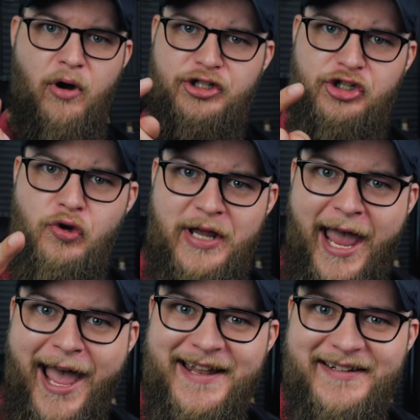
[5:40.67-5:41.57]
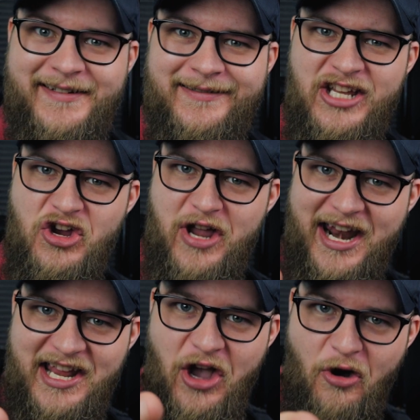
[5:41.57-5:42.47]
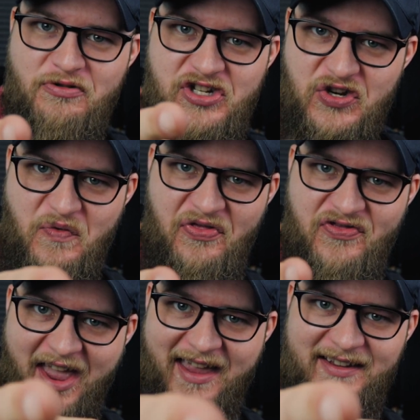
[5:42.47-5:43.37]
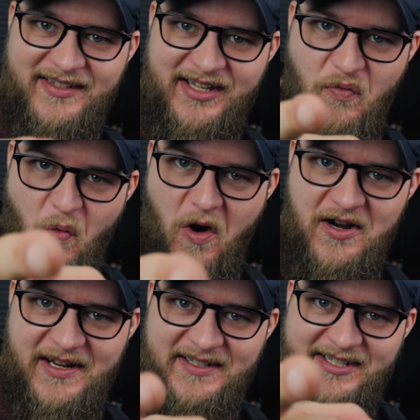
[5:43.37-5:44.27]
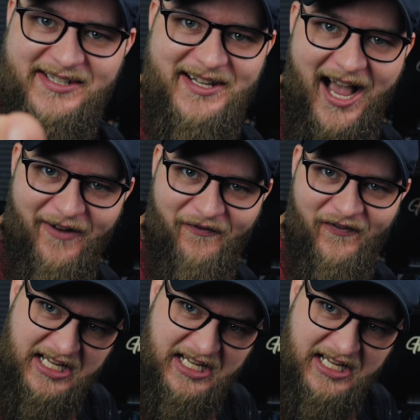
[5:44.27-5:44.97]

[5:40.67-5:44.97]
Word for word: But you can't. You gotta go do things and work and stuff.